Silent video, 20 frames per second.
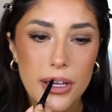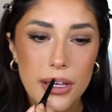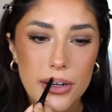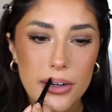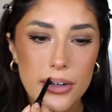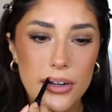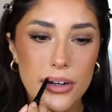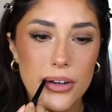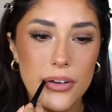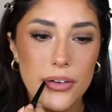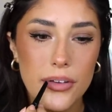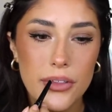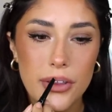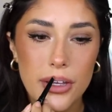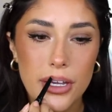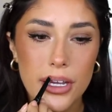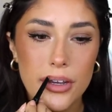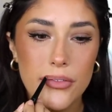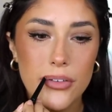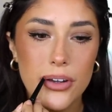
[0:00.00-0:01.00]
I don't know.
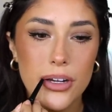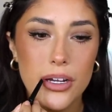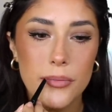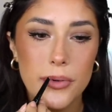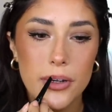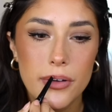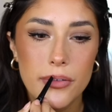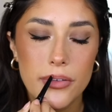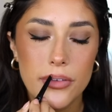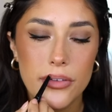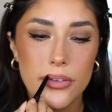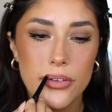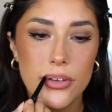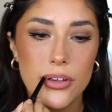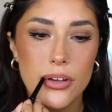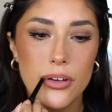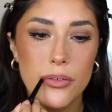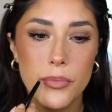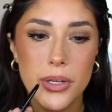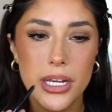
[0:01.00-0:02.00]
They have come out with
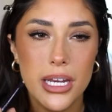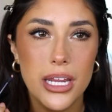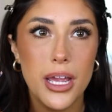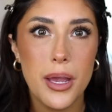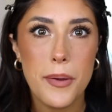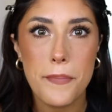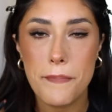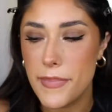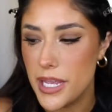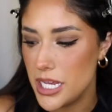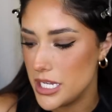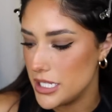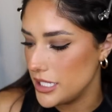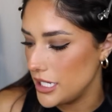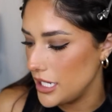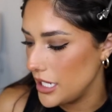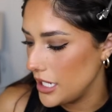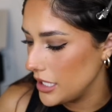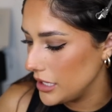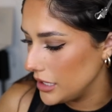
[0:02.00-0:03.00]
so many
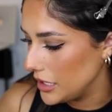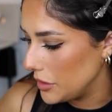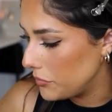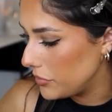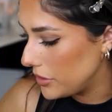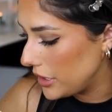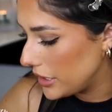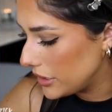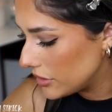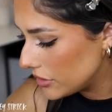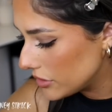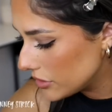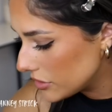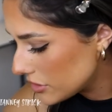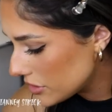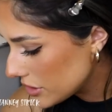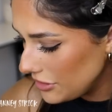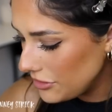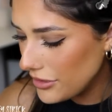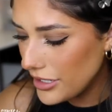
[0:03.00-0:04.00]
amazing lip
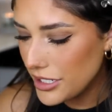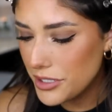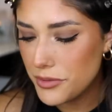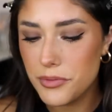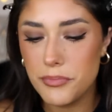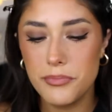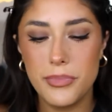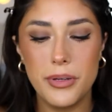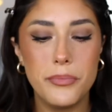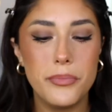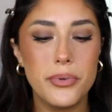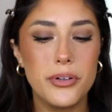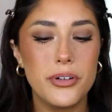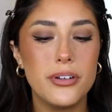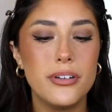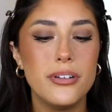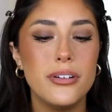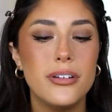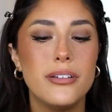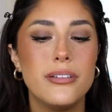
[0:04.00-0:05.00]
liners. You guys
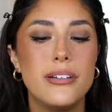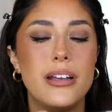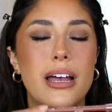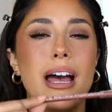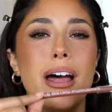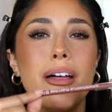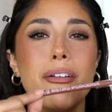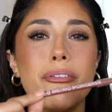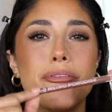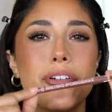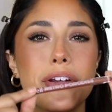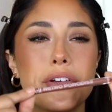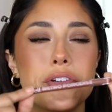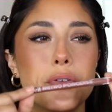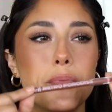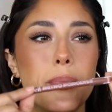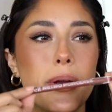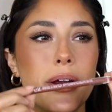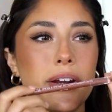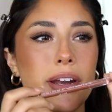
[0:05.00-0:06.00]
remember e.l.f.
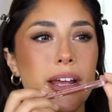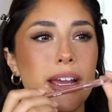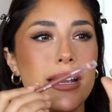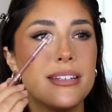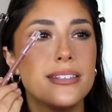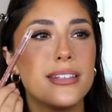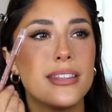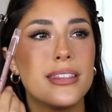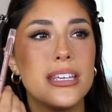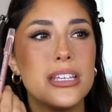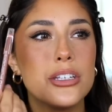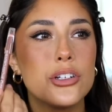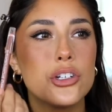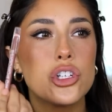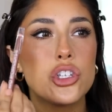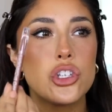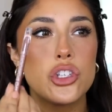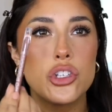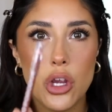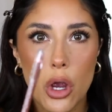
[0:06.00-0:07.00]
Retro Paradise? These are
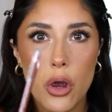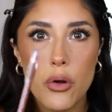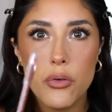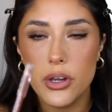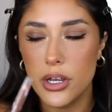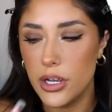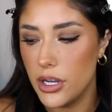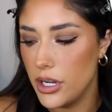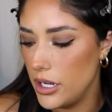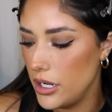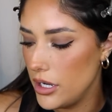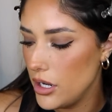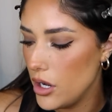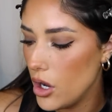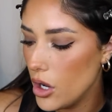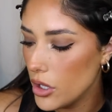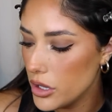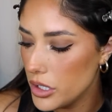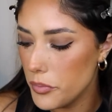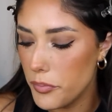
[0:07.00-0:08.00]
so good.
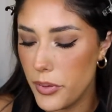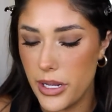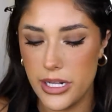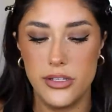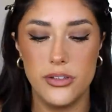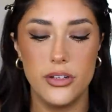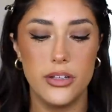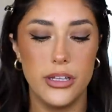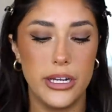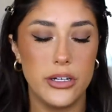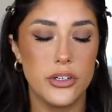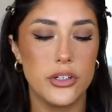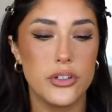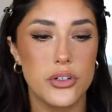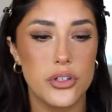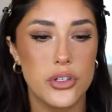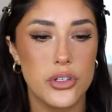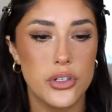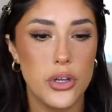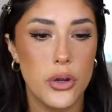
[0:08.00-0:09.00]
All their pencil liners
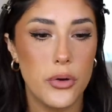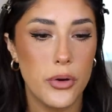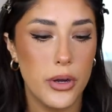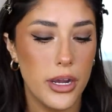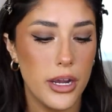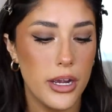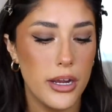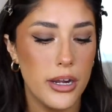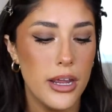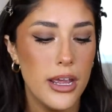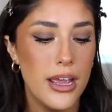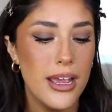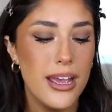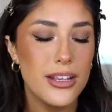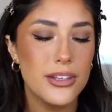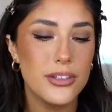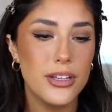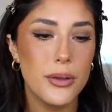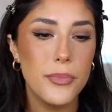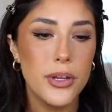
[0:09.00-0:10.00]
are so good.
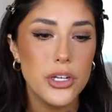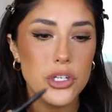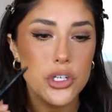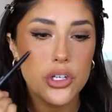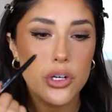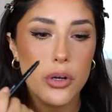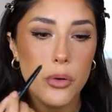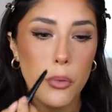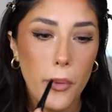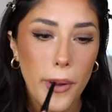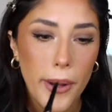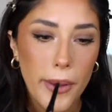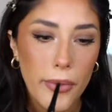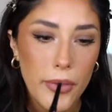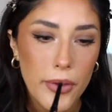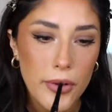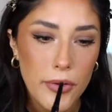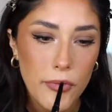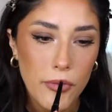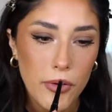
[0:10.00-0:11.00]
So I'm not sure why
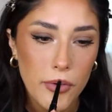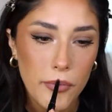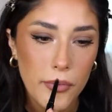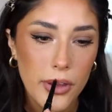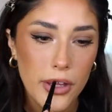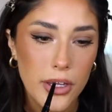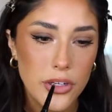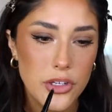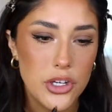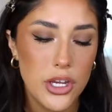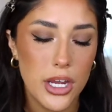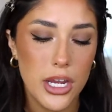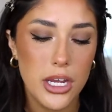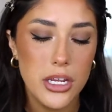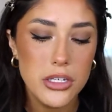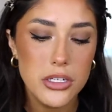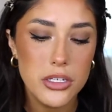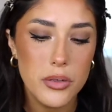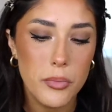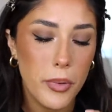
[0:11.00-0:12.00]
this formula
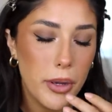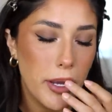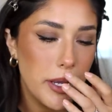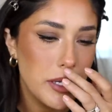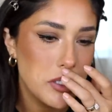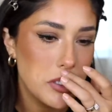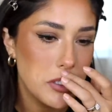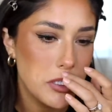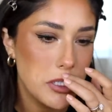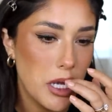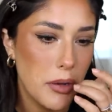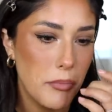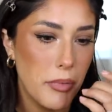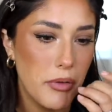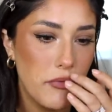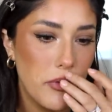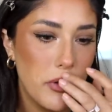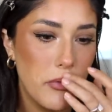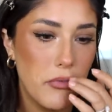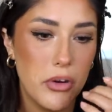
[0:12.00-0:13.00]
changed, but it's just not
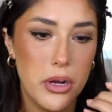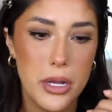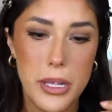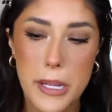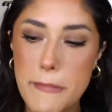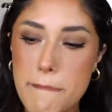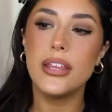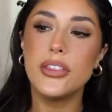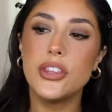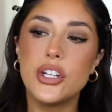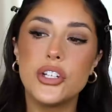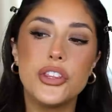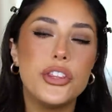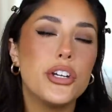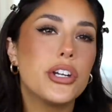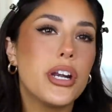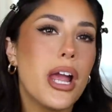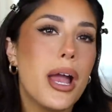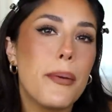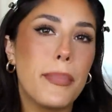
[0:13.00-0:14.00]
my favorite. They're,
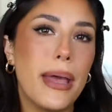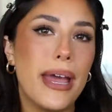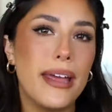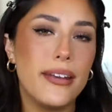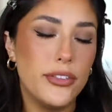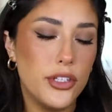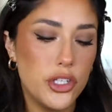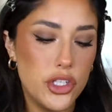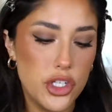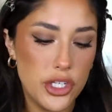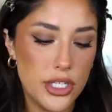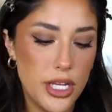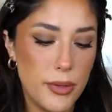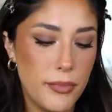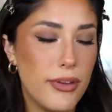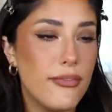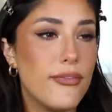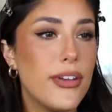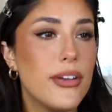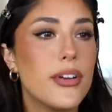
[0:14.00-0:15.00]
they're not bad. They're just not
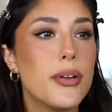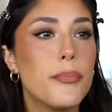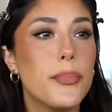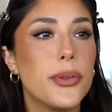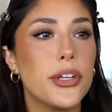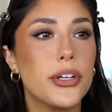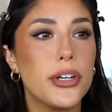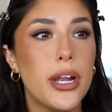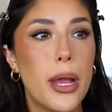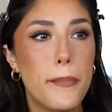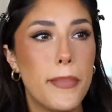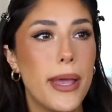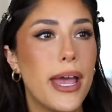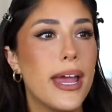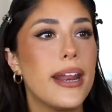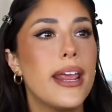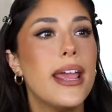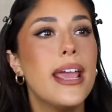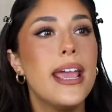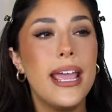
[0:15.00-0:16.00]
my favorite, but they're not
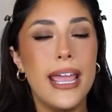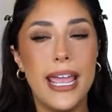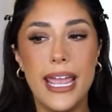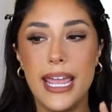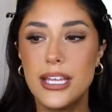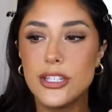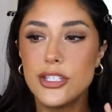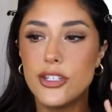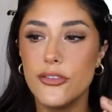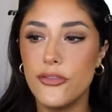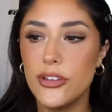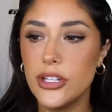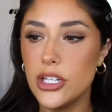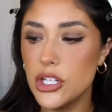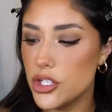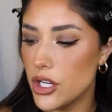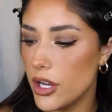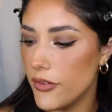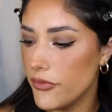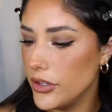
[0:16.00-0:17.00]
bad. And to
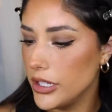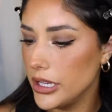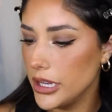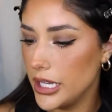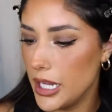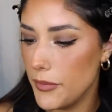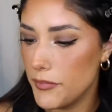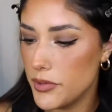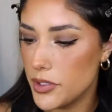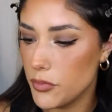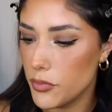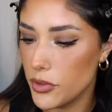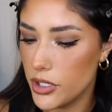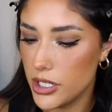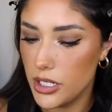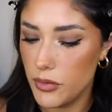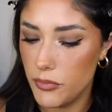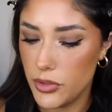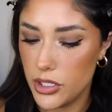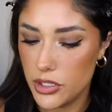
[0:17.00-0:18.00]
finish off the lips, we're
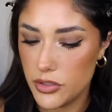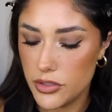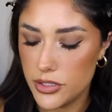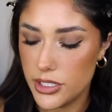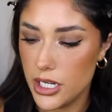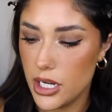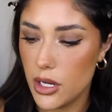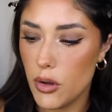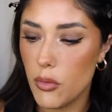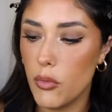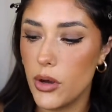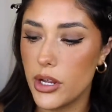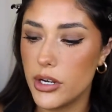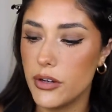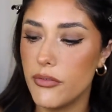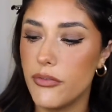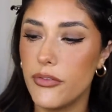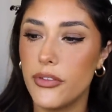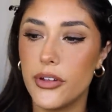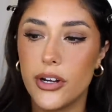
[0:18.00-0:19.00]
going to be using one
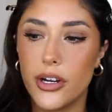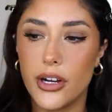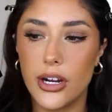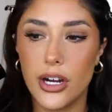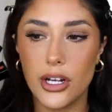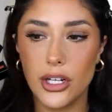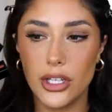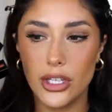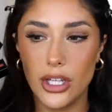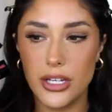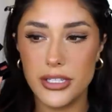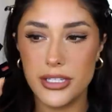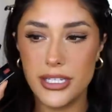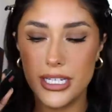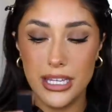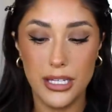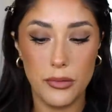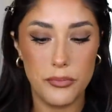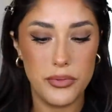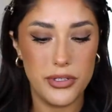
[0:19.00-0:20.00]
of their
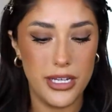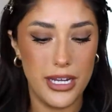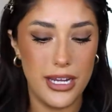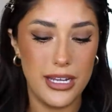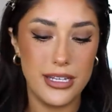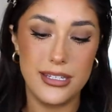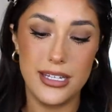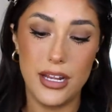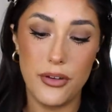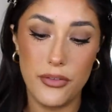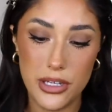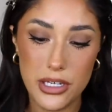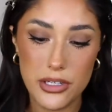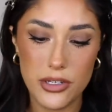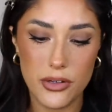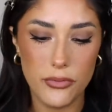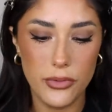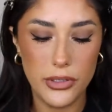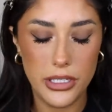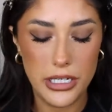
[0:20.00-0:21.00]
glossy lip stains. Now, these
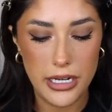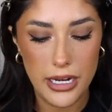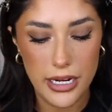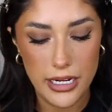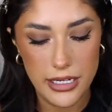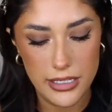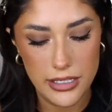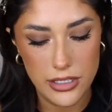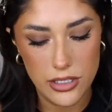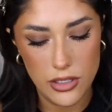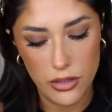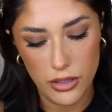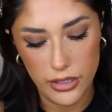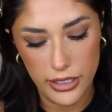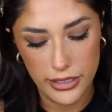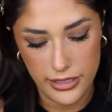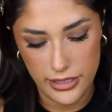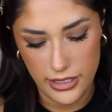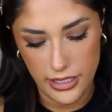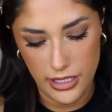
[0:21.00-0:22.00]
are really nice. So
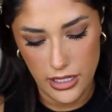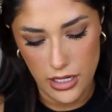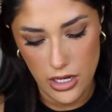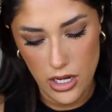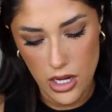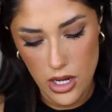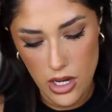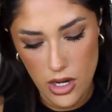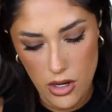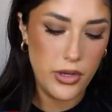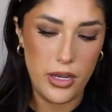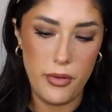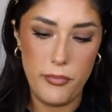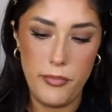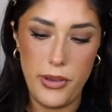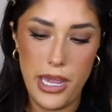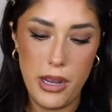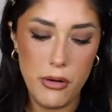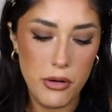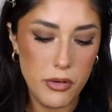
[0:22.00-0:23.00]
let's see. Okay,
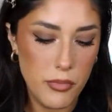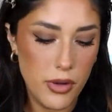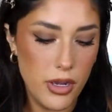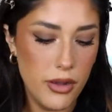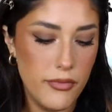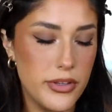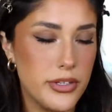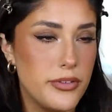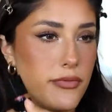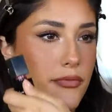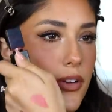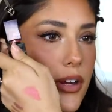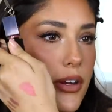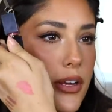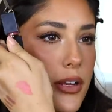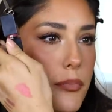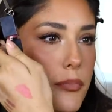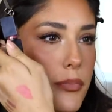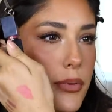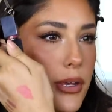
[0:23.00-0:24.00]
Power Mauve is
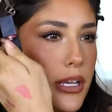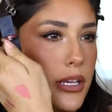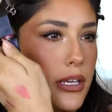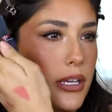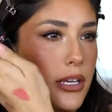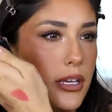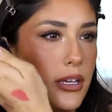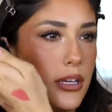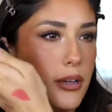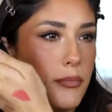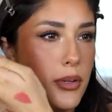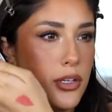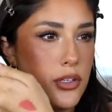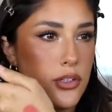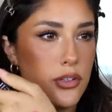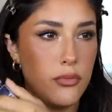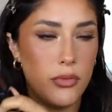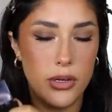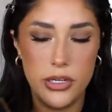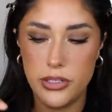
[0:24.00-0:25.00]
very pinky. I'm not
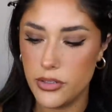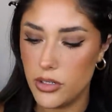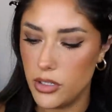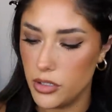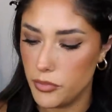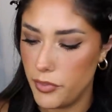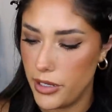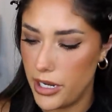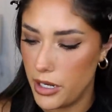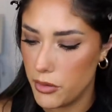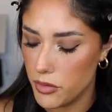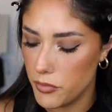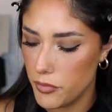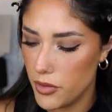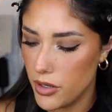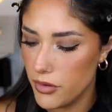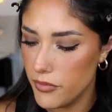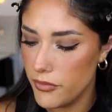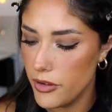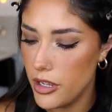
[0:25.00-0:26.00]
sure why it's called Power
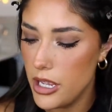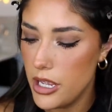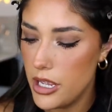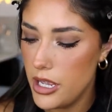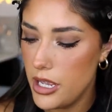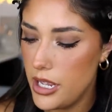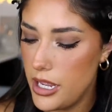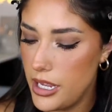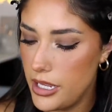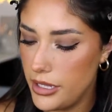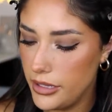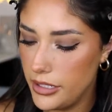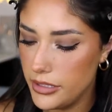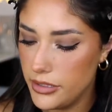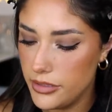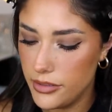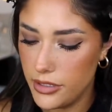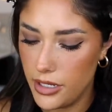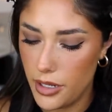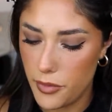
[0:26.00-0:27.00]
Mauve. And
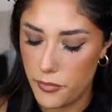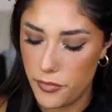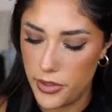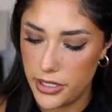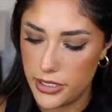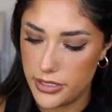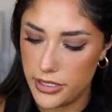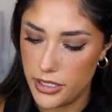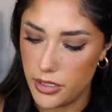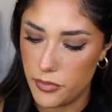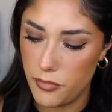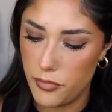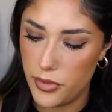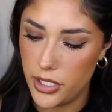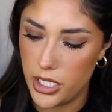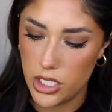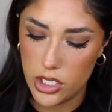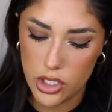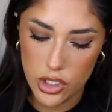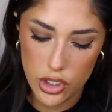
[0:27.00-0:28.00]
let's look at basic
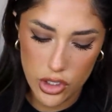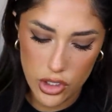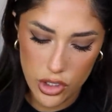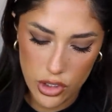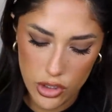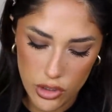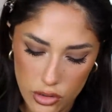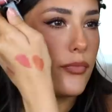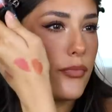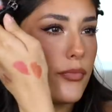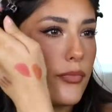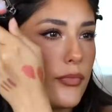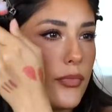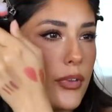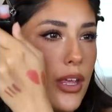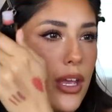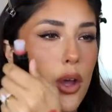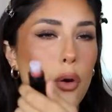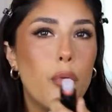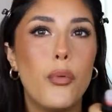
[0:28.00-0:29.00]
beige.
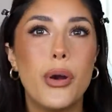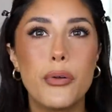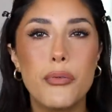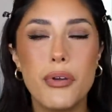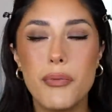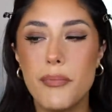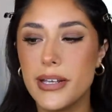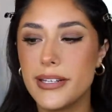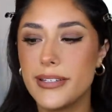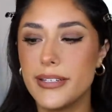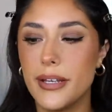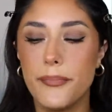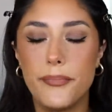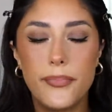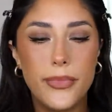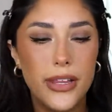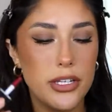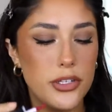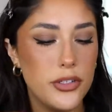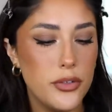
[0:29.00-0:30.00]
Why don't we mix
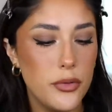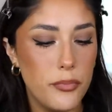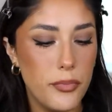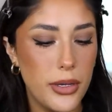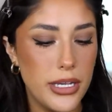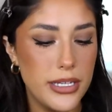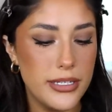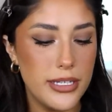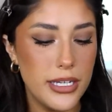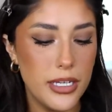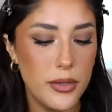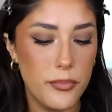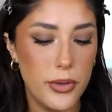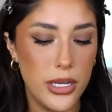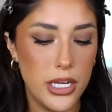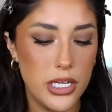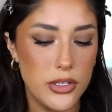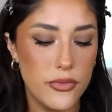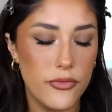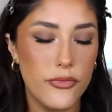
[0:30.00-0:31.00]
them? Let's do basic
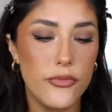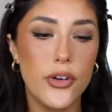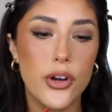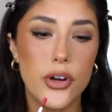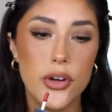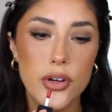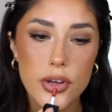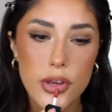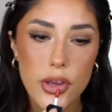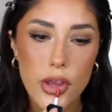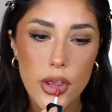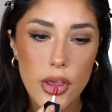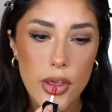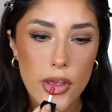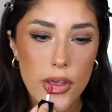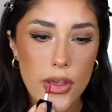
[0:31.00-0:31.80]
beige first.